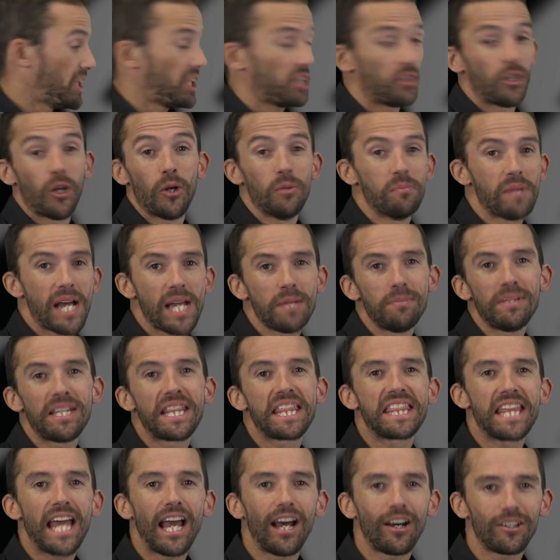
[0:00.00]
I don't know, maybe
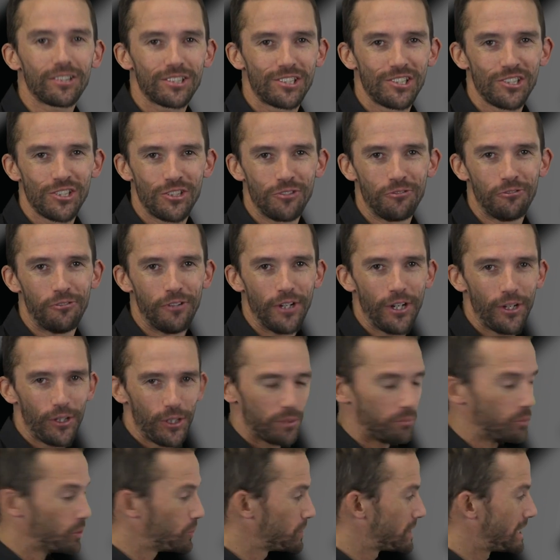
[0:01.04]
thousands of
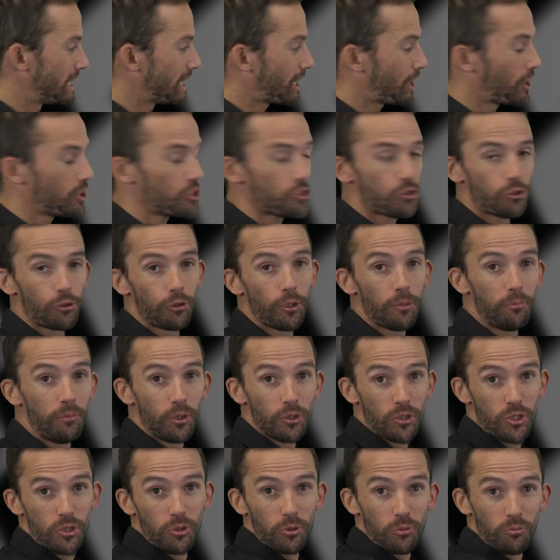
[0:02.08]
variables that
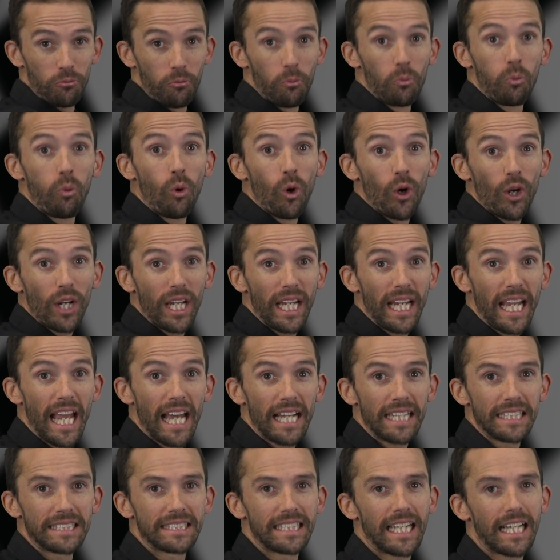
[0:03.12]
contribute to working
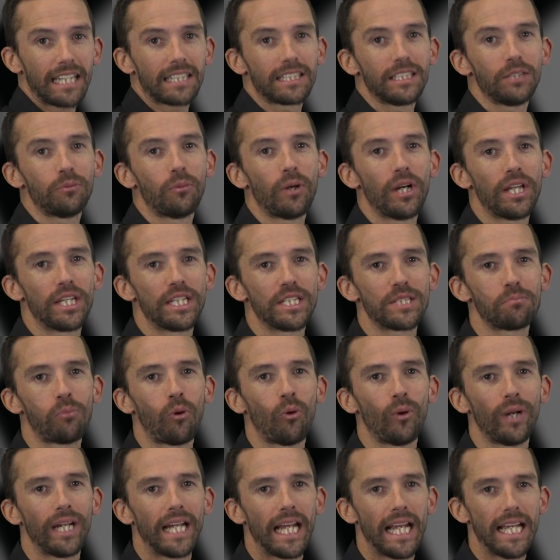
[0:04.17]
out exactly where this
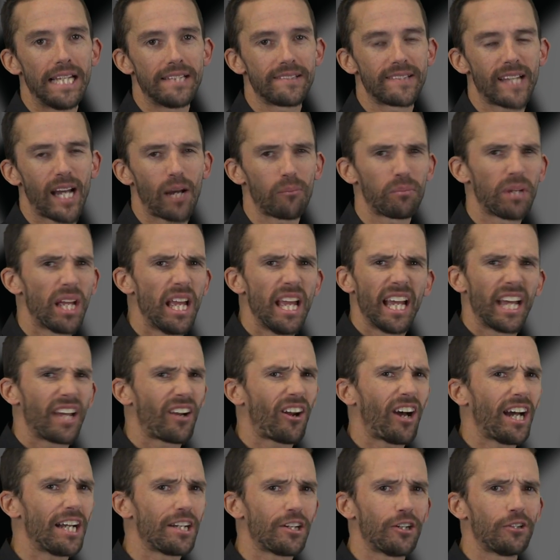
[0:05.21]
point ends up.
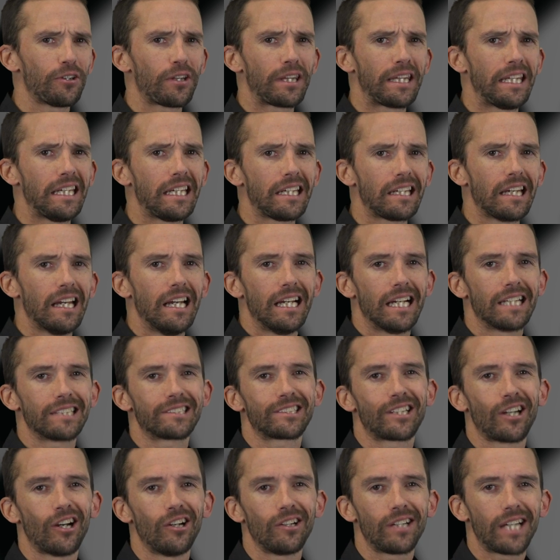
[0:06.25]
And I don't think,
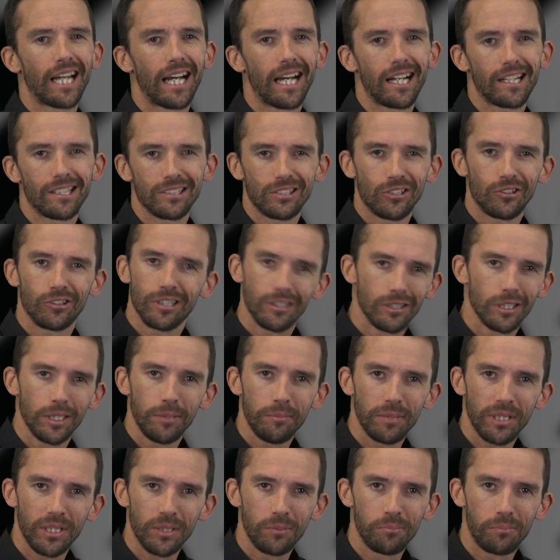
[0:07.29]
as go-karters on the
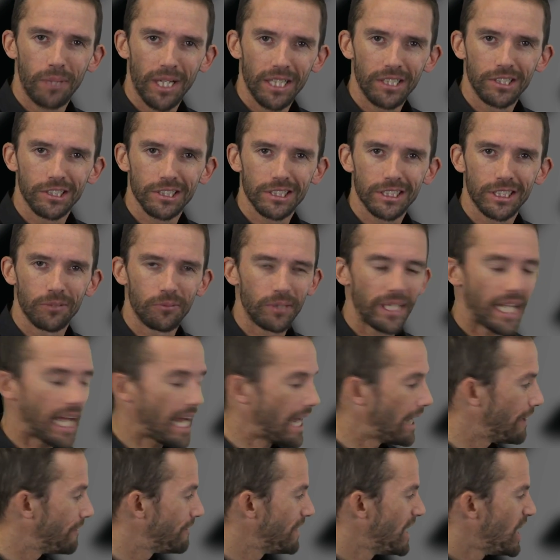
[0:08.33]
limited budgets that we
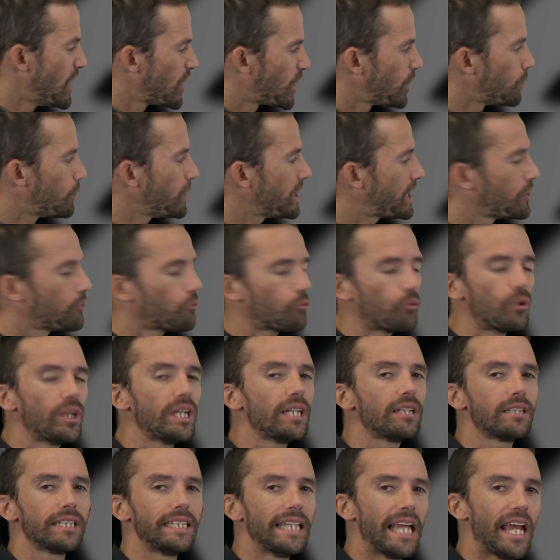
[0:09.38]
have, that we can
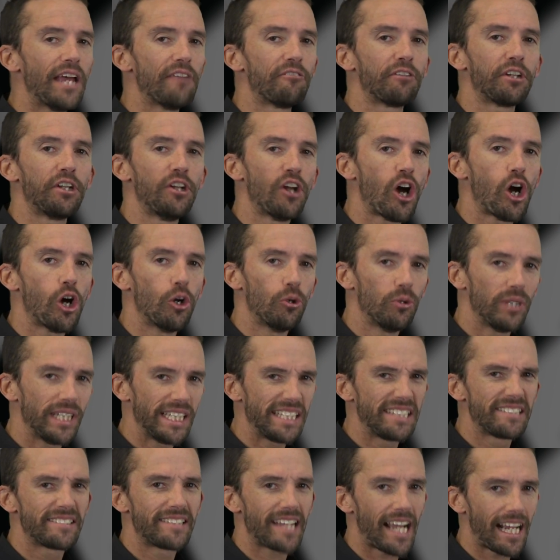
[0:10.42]
really ever know
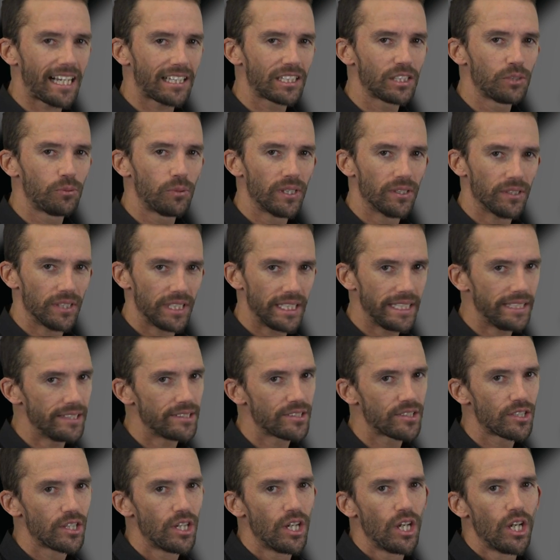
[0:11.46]
exactly where it
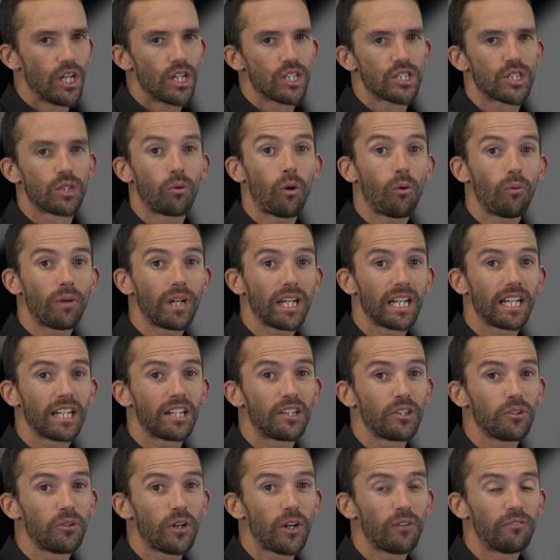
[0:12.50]
is. So what we're going to
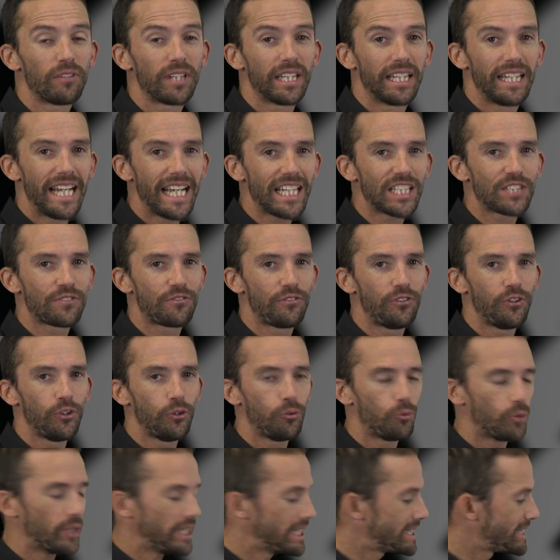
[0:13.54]
do over the next few
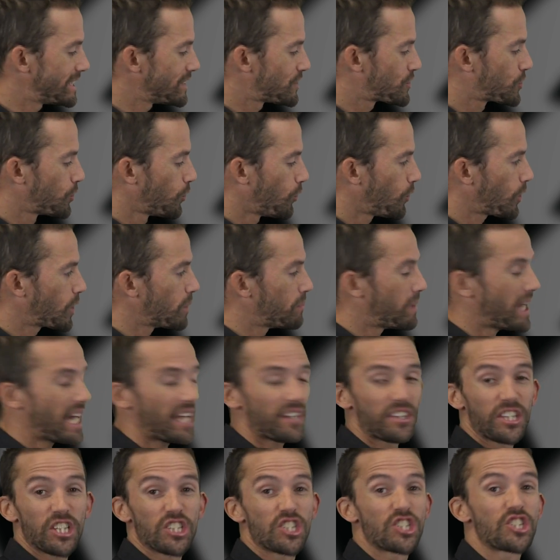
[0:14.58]
weeks is talk
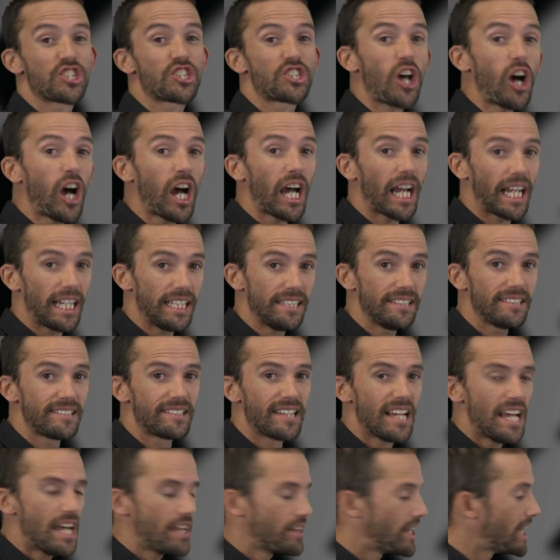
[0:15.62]
about the signs
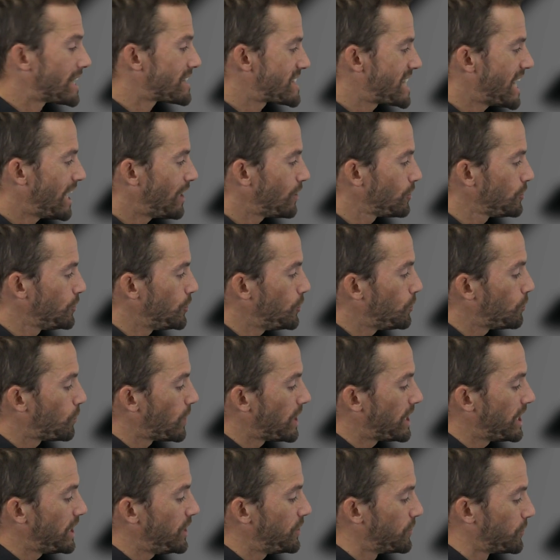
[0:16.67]
that tell you
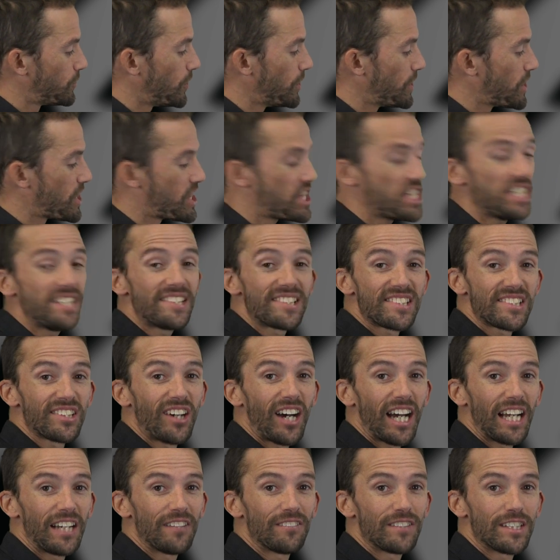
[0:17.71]
whether you're on this
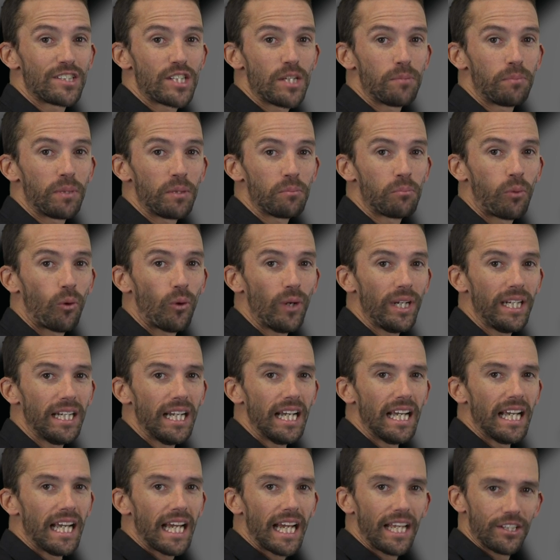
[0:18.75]
side of the tipping point
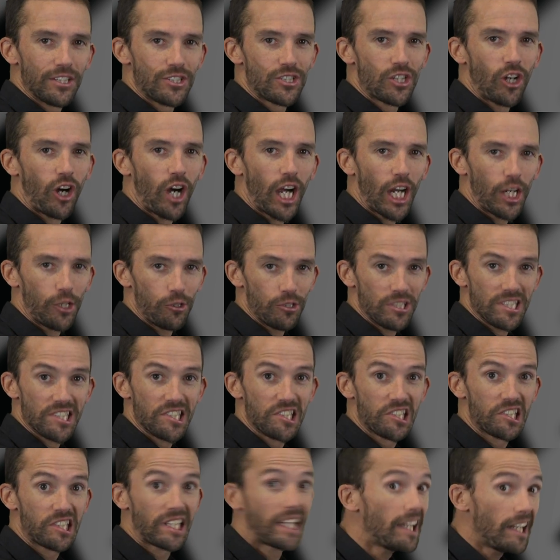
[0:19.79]
and the tire is
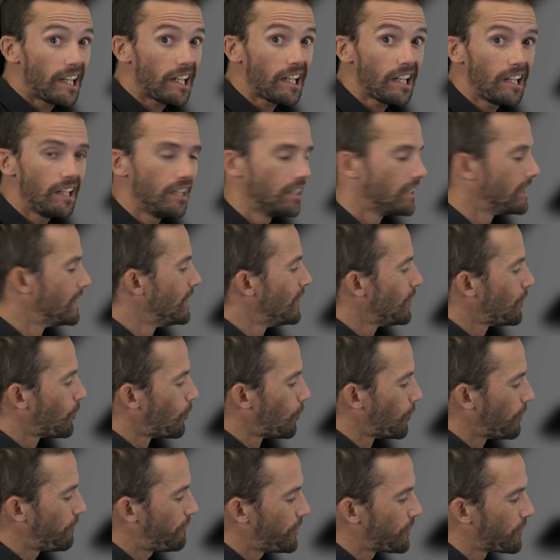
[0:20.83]
skidding,
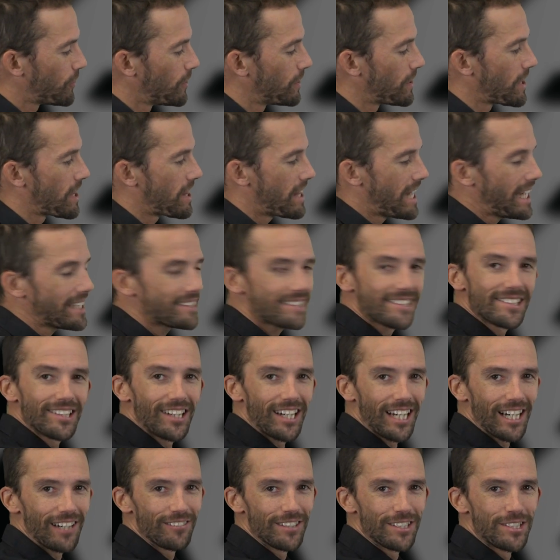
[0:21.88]
or if you're on that
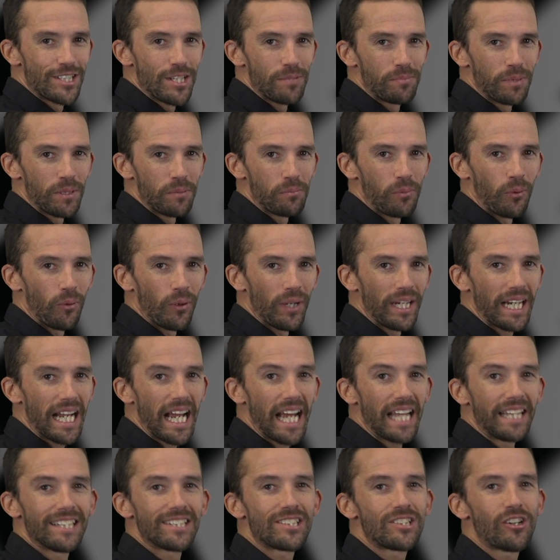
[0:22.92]
side of the tipping point
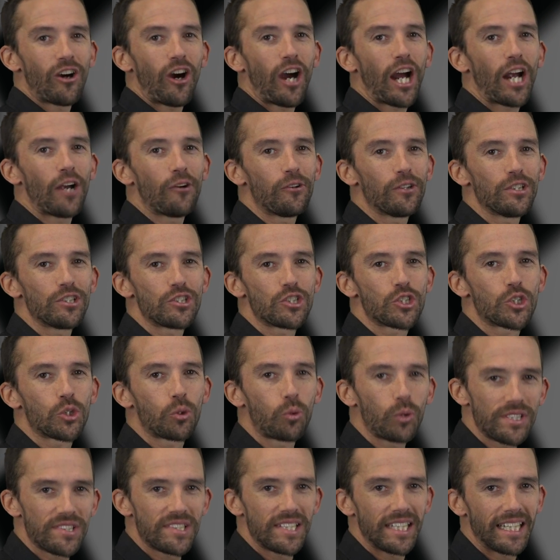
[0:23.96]
and the tire is
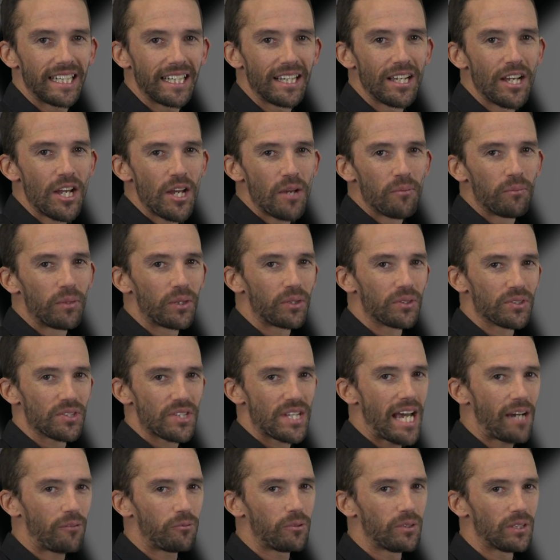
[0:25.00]
twisting, because
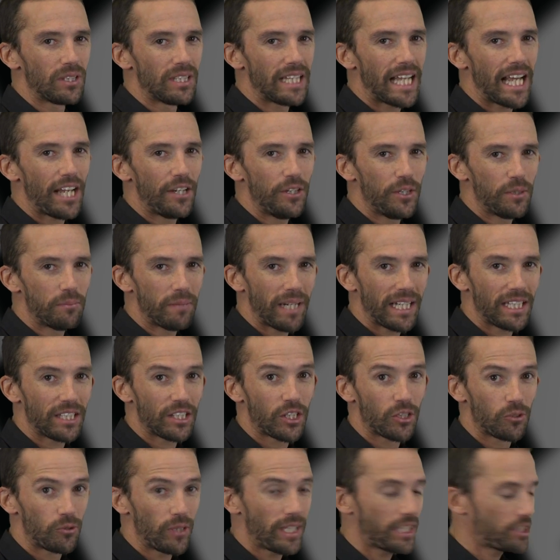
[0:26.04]
that will allow you to make the
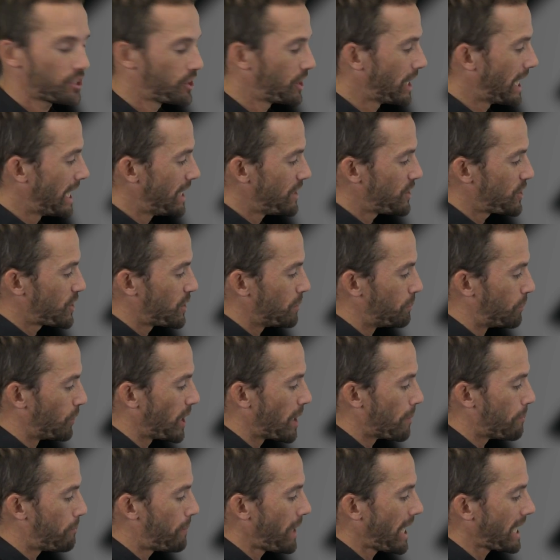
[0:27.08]
correct change to bring
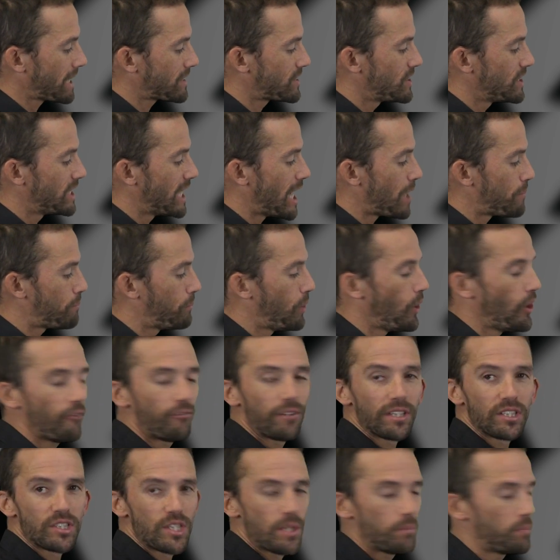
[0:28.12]
it back to that
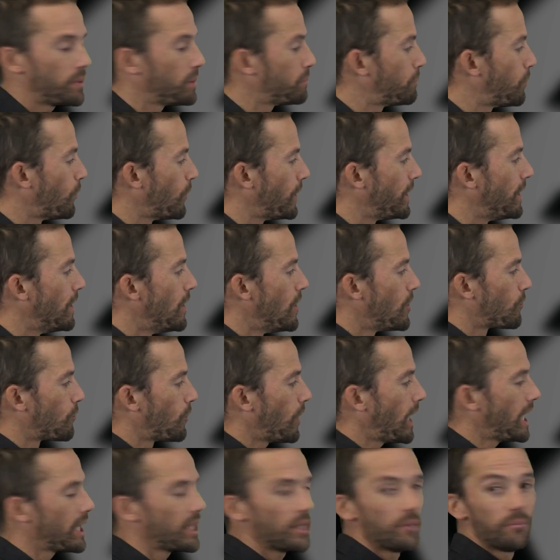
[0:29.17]
perfect tipping point
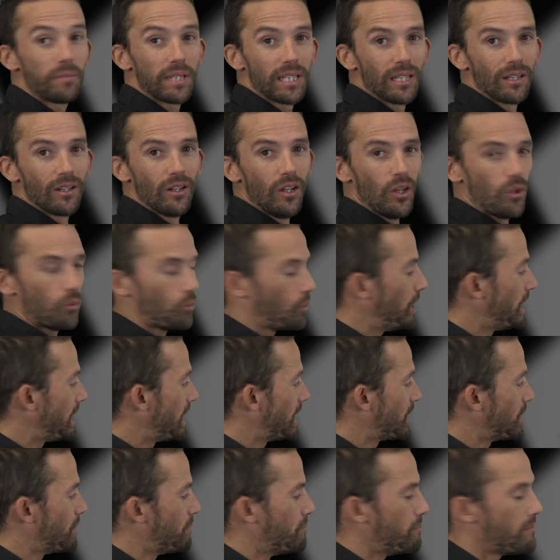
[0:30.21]
right in the middle where you
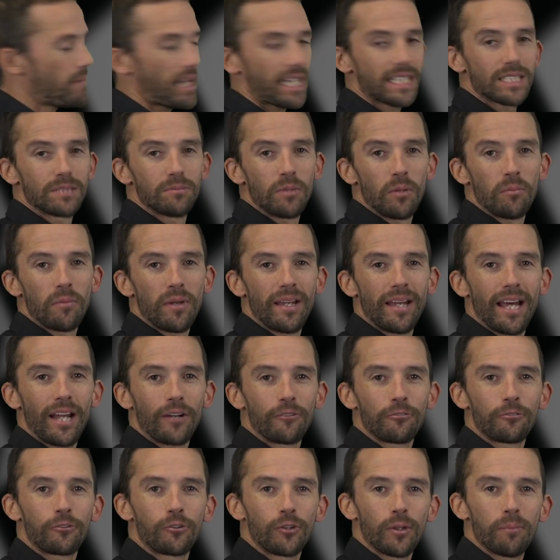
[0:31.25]
get the maximum amount
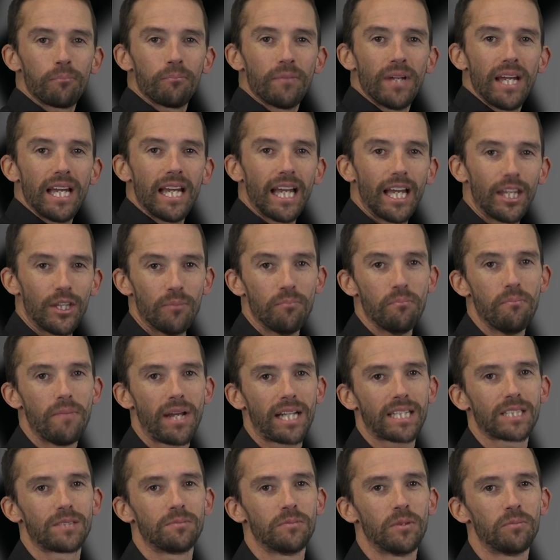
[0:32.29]
of grip and the
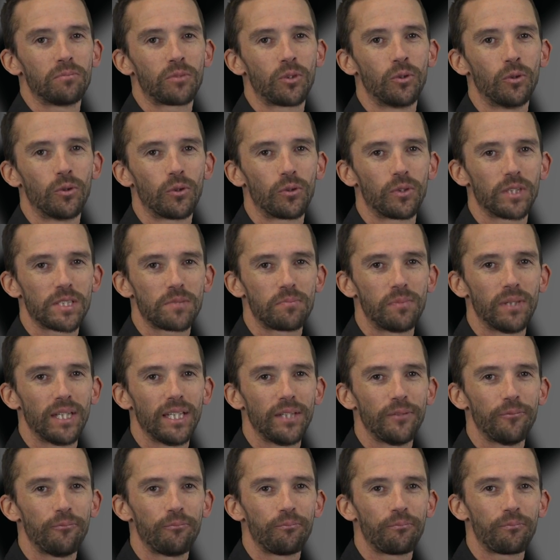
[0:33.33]
maximum cornering
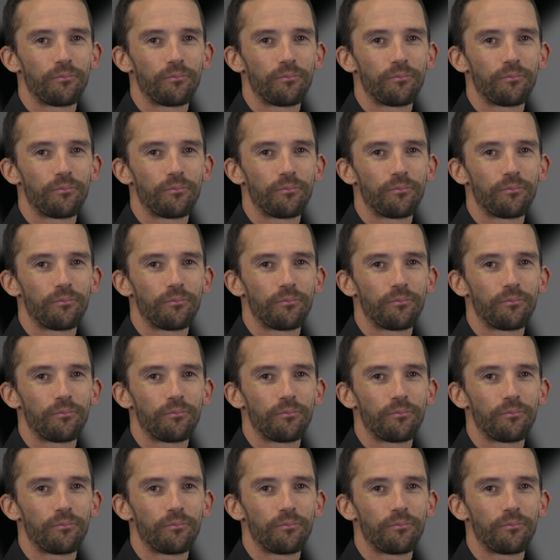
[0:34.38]
speed.